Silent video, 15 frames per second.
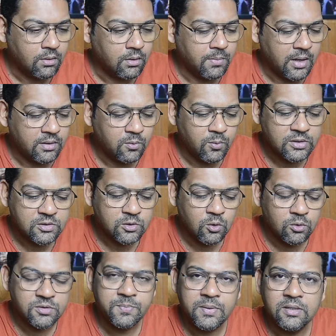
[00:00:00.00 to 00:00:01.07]
By the way,
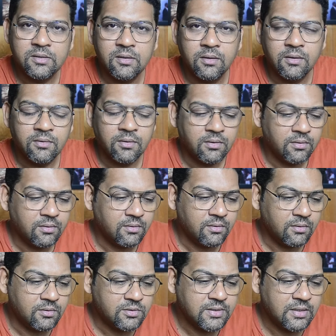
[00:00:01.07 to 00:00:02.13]
slow speed
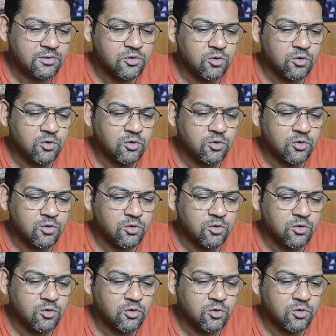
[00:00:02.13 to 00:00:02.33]
sync